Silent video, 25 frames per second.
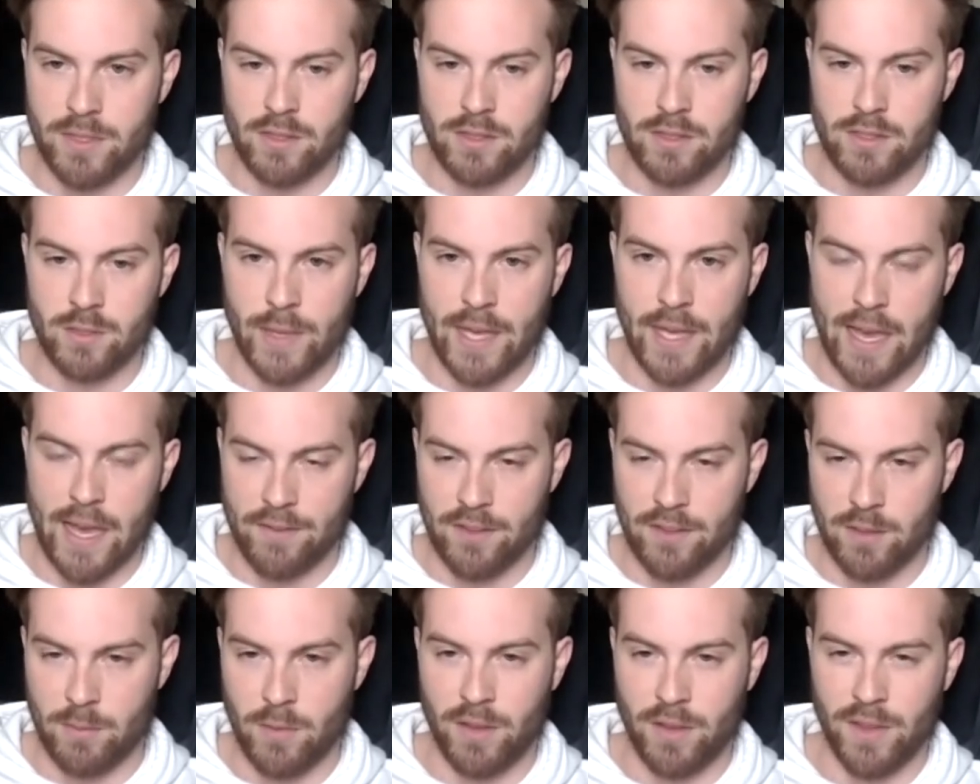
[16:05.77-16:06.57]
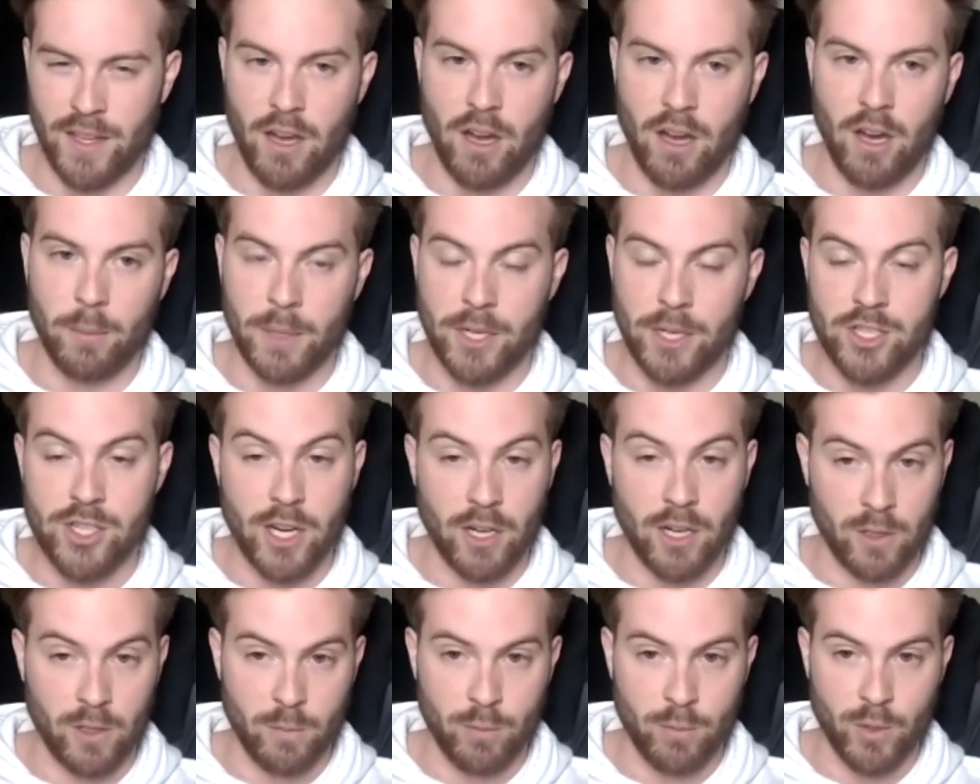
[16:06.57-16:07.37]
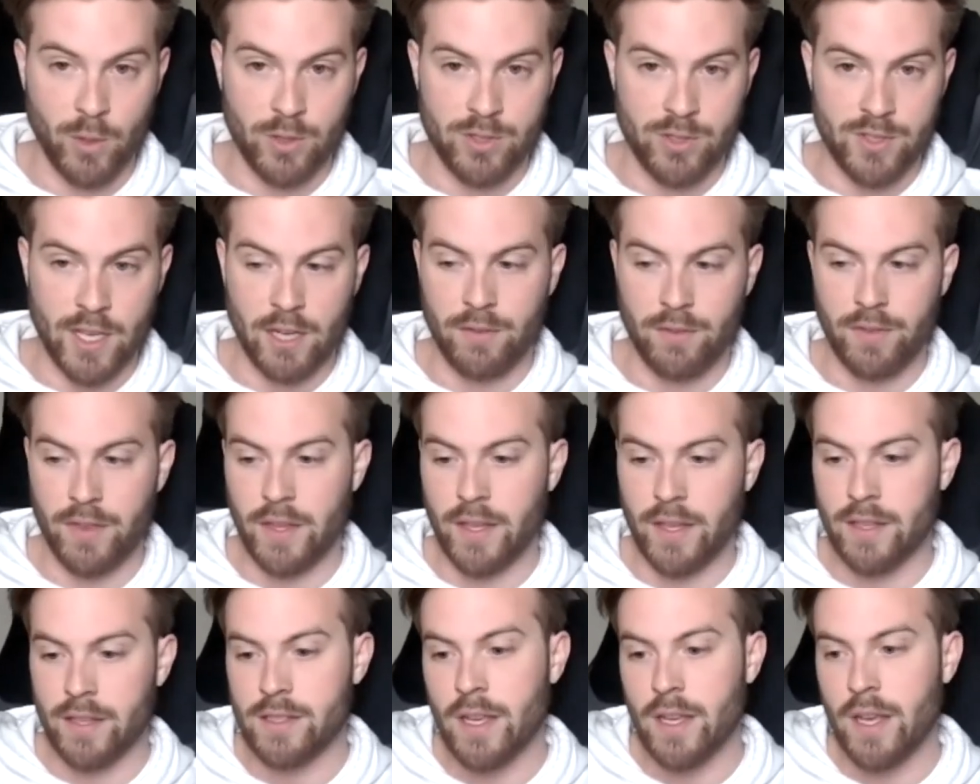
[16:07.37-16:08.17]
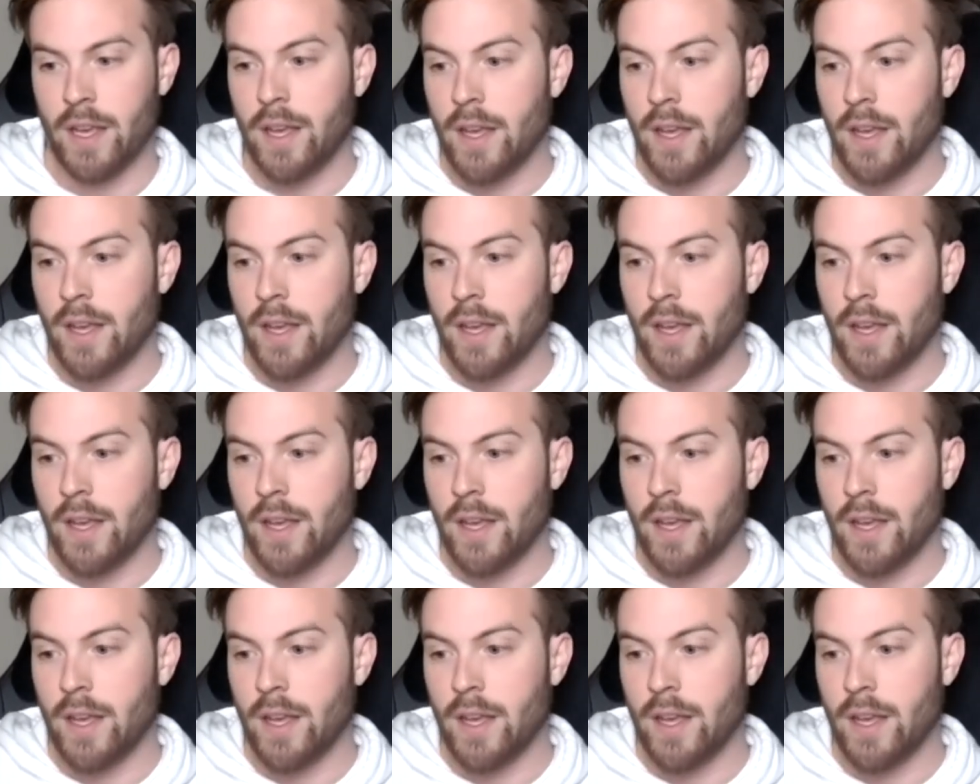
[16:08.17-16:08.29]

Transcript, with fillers: So we have them on the omni channel approach side of things.